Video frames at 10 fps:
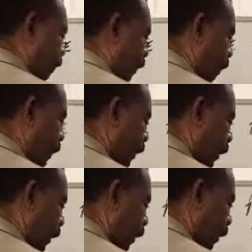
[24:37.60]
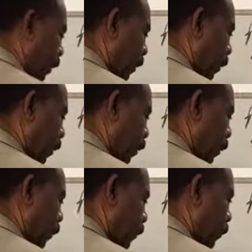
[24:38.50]
15
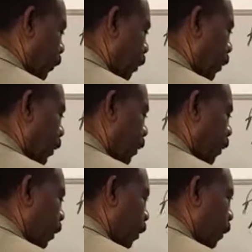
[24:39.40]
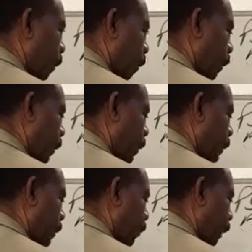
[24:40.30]
squared
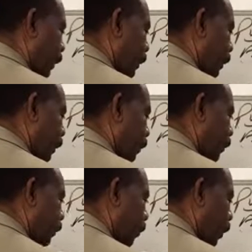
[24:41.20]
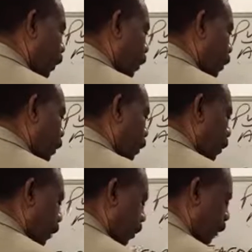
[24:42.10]
plus 20 squared
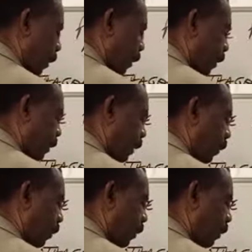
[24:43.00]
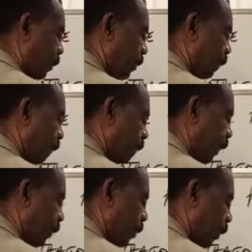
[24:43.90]
is equal to,
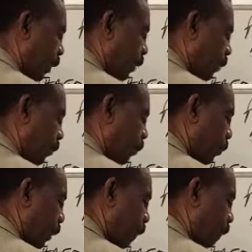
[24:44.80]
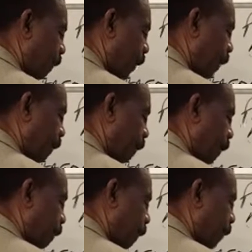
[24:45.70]
15 squared is 225.
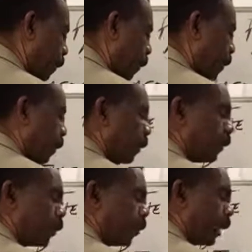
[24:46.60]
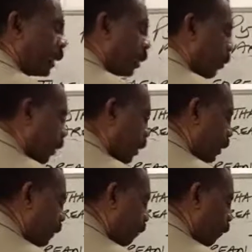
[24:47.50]
20 squared
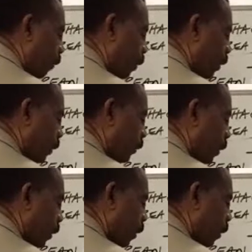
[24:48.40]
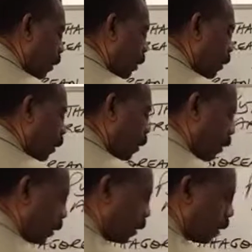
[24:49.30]
is 400.
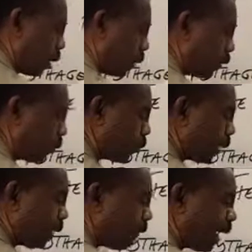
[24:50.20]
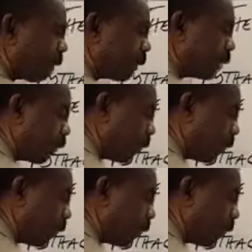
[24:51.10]
225 plus